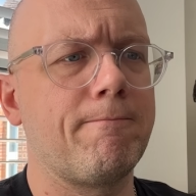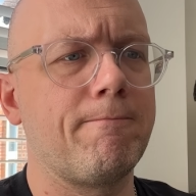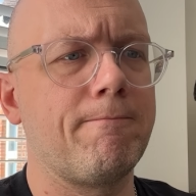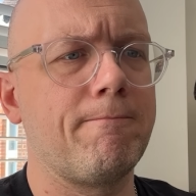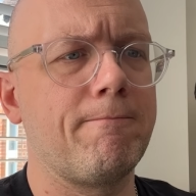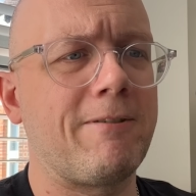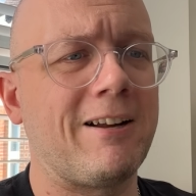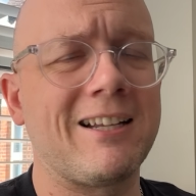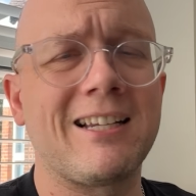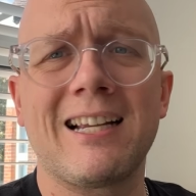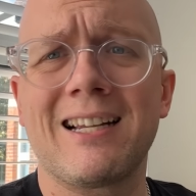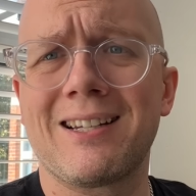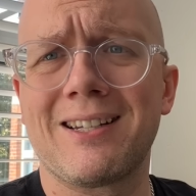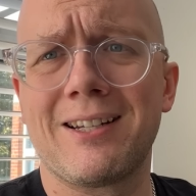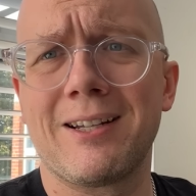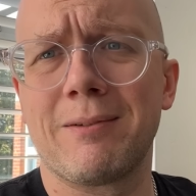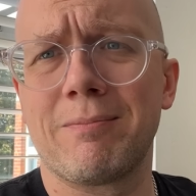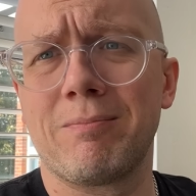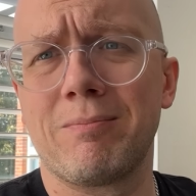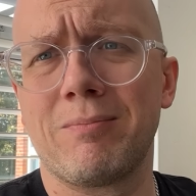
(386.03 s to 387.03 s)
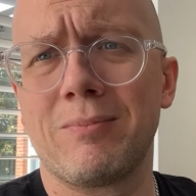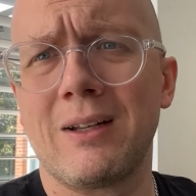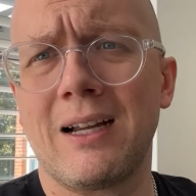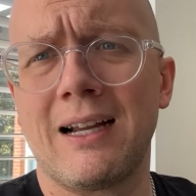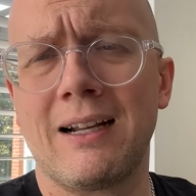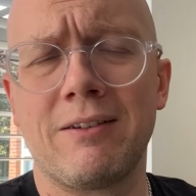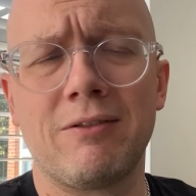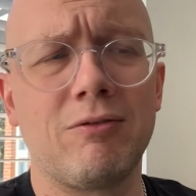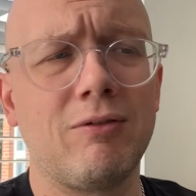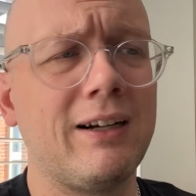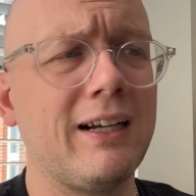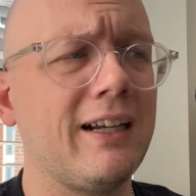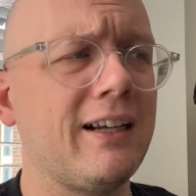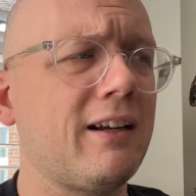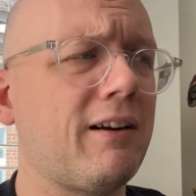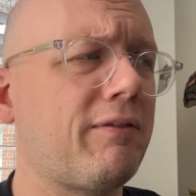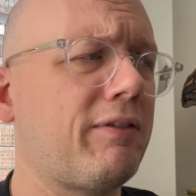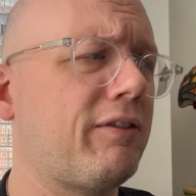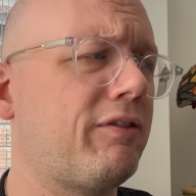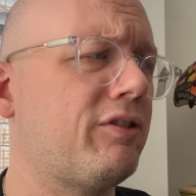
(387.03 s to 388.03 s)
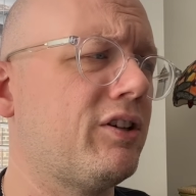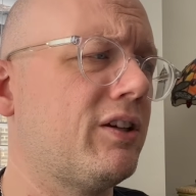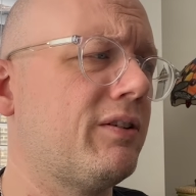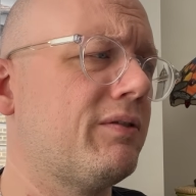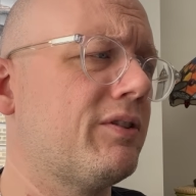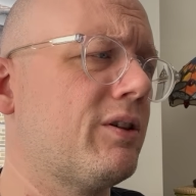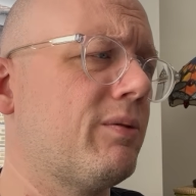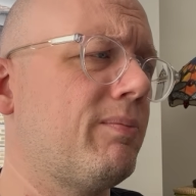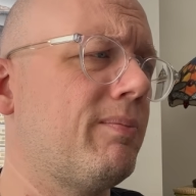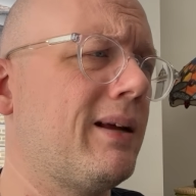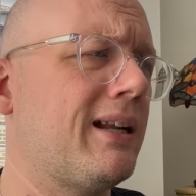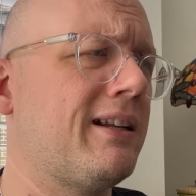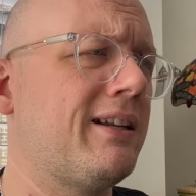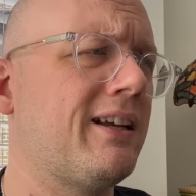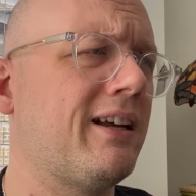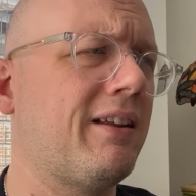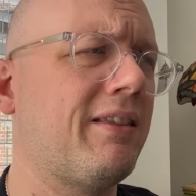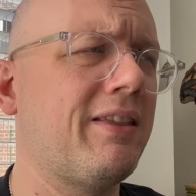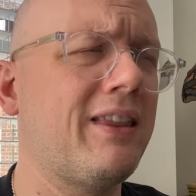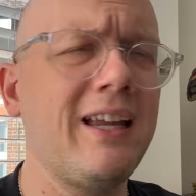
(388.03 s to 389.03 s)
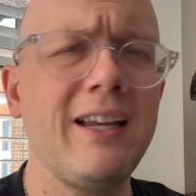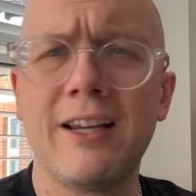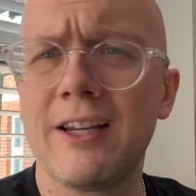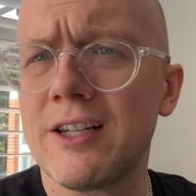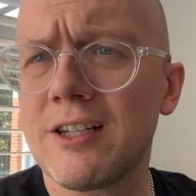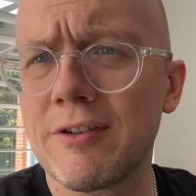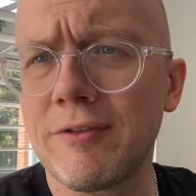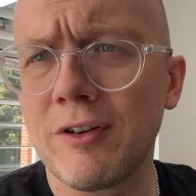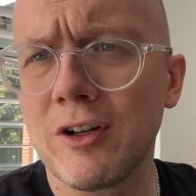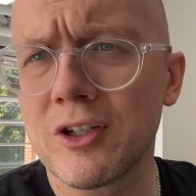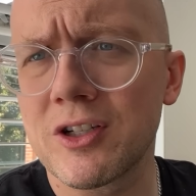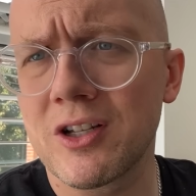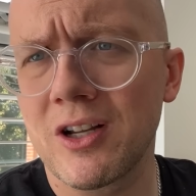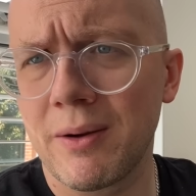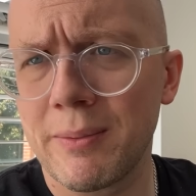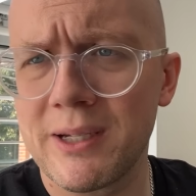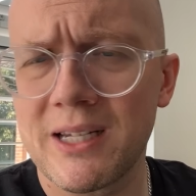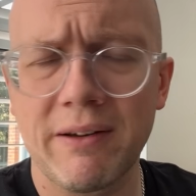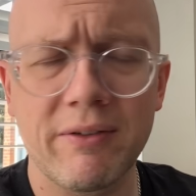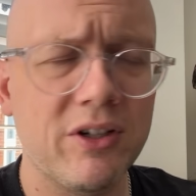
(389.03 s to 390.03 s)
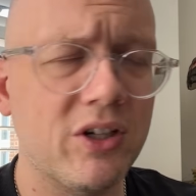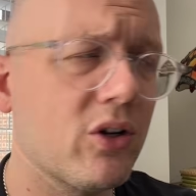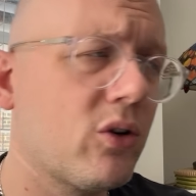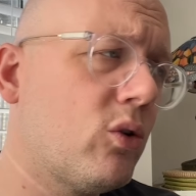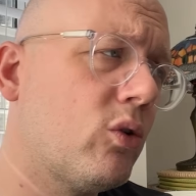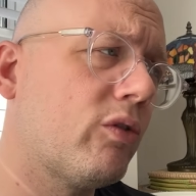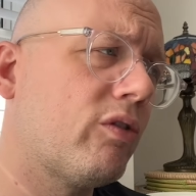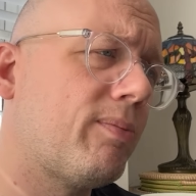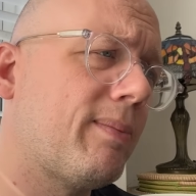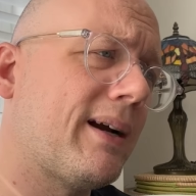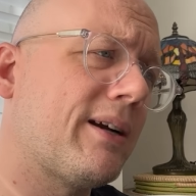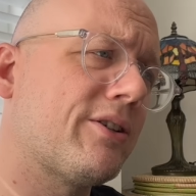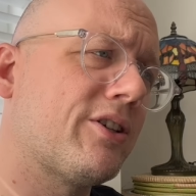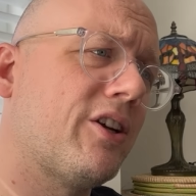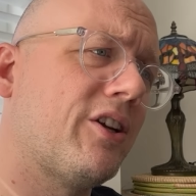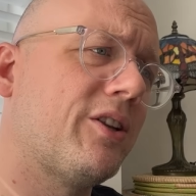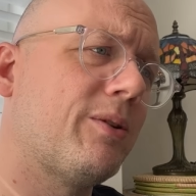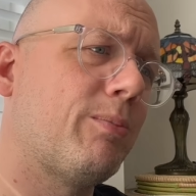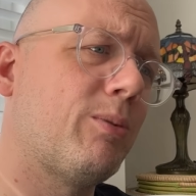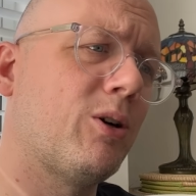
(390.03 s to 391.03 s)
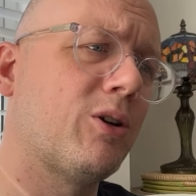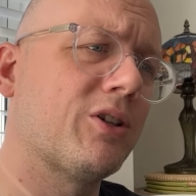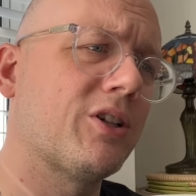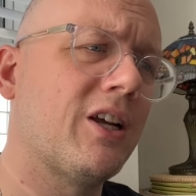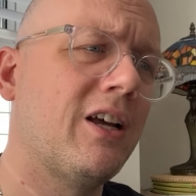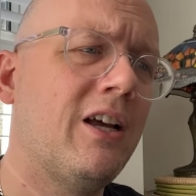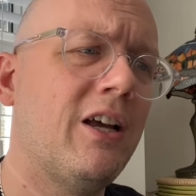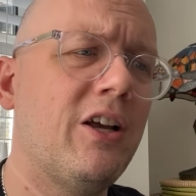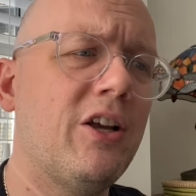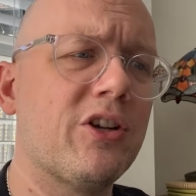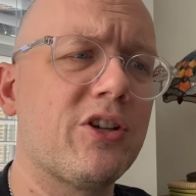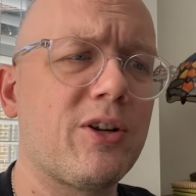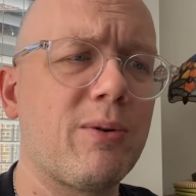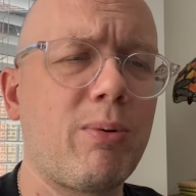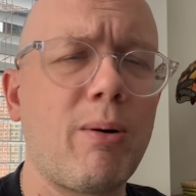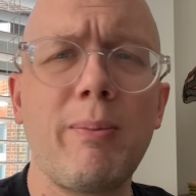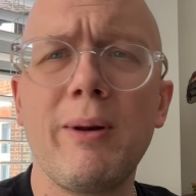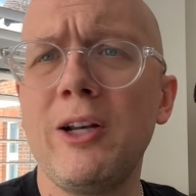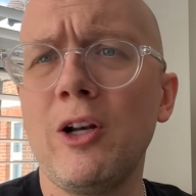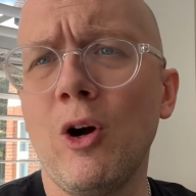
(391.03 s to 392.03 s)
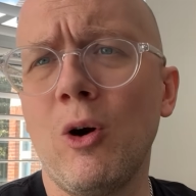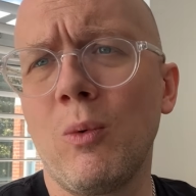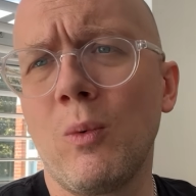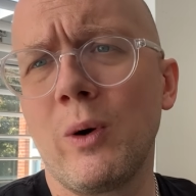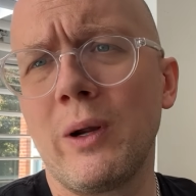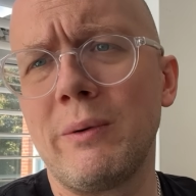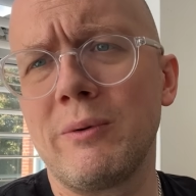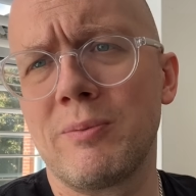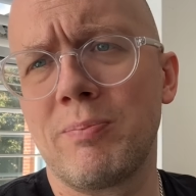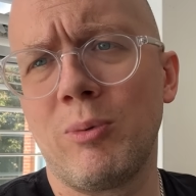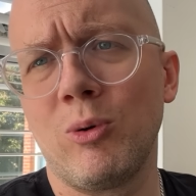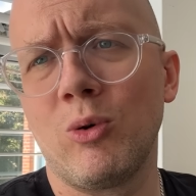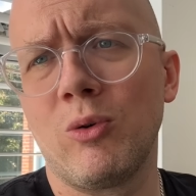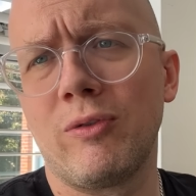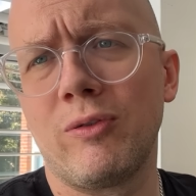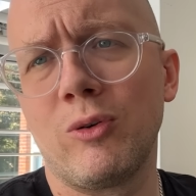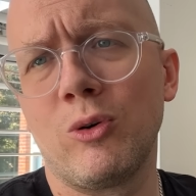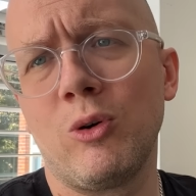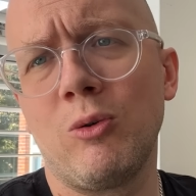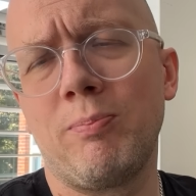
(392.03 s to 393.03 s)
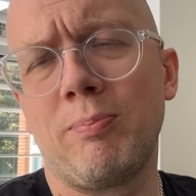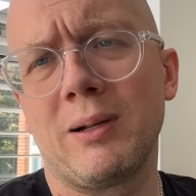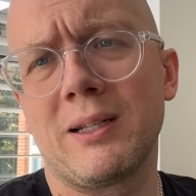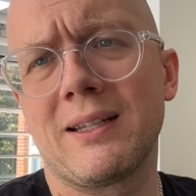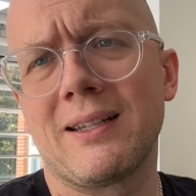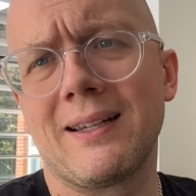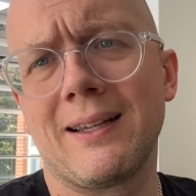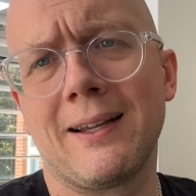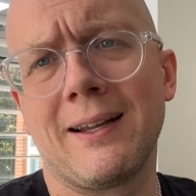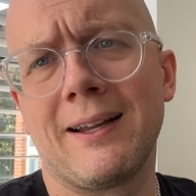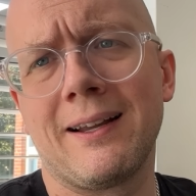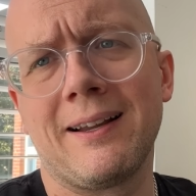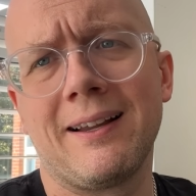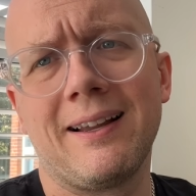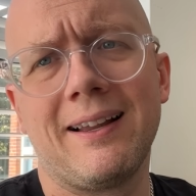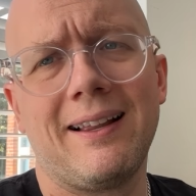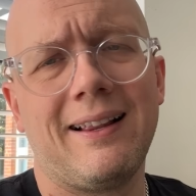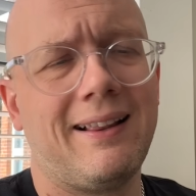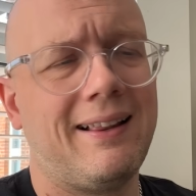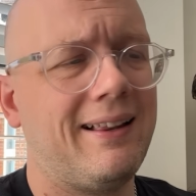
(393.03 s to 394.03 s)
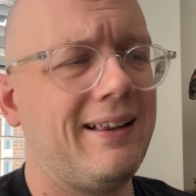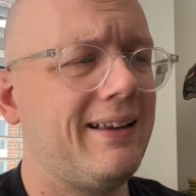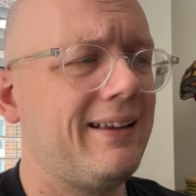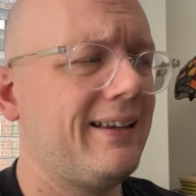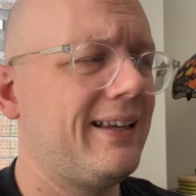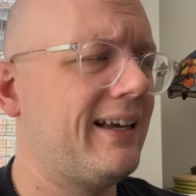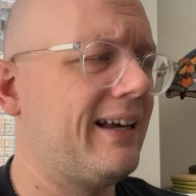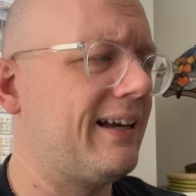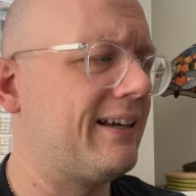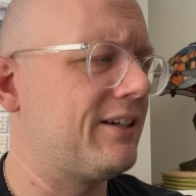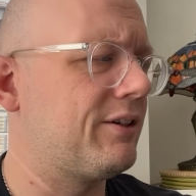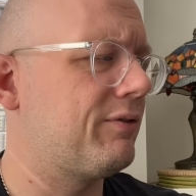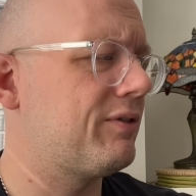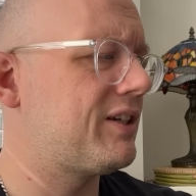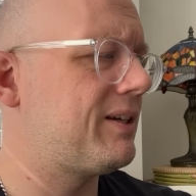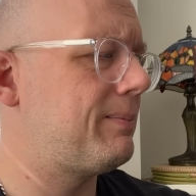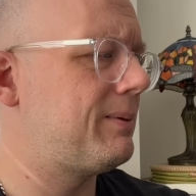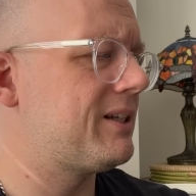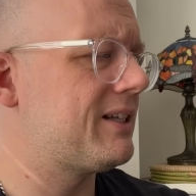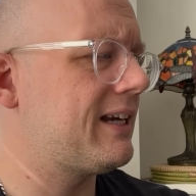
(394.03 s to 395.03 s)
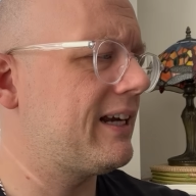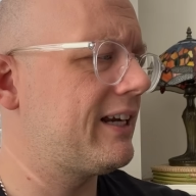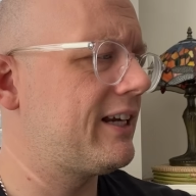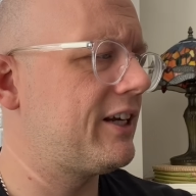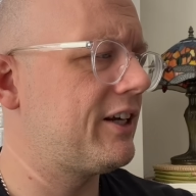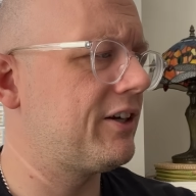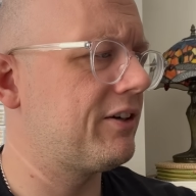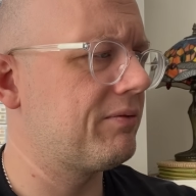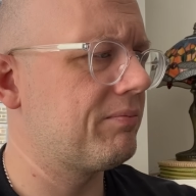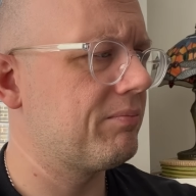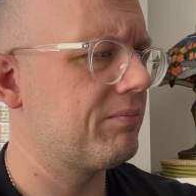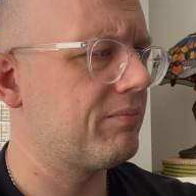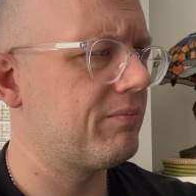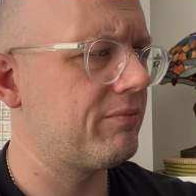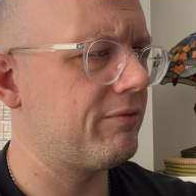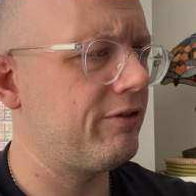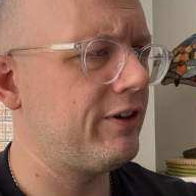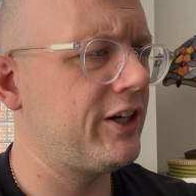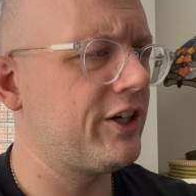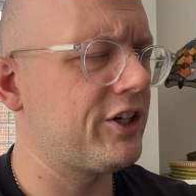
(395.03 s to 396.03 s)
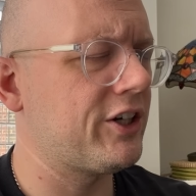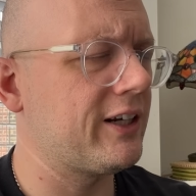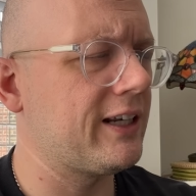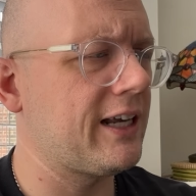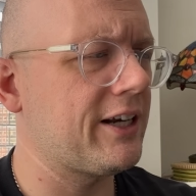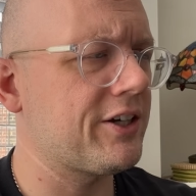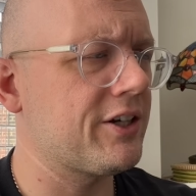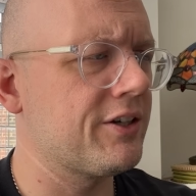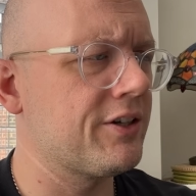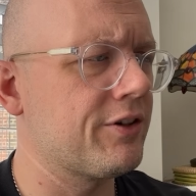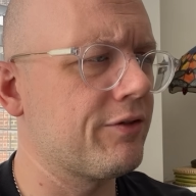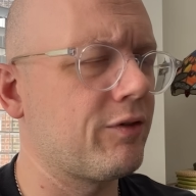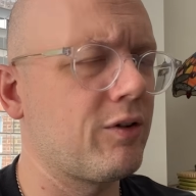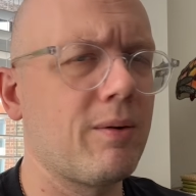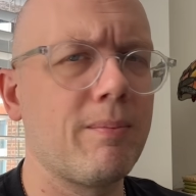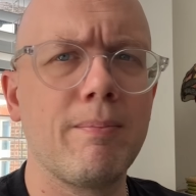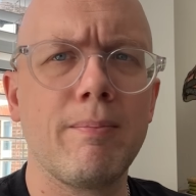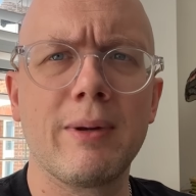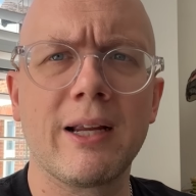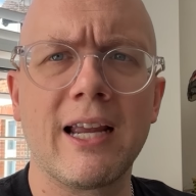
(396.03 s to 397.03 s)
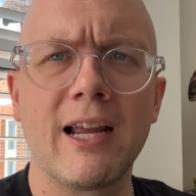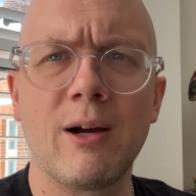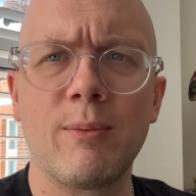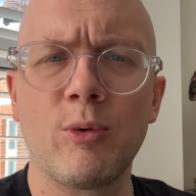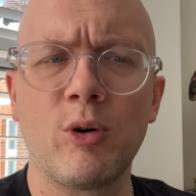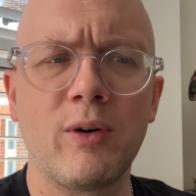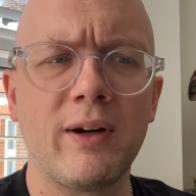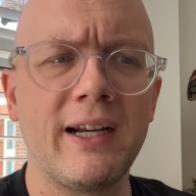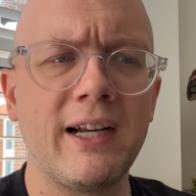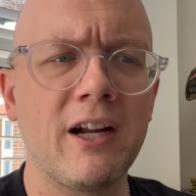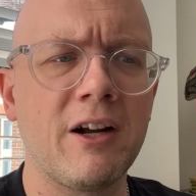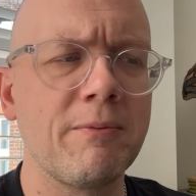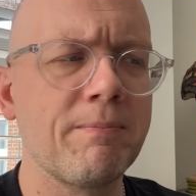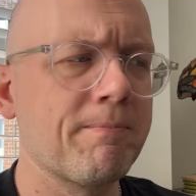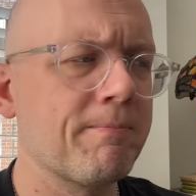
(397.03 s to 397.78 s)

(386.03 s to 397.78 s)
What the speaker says: Fantastic and really lovely for Zubimendi. I think it's the first time he's ever scored from outside the box, so probably not what he was bought for, but he's obviously been taking finishing lessons from Mikel Merino.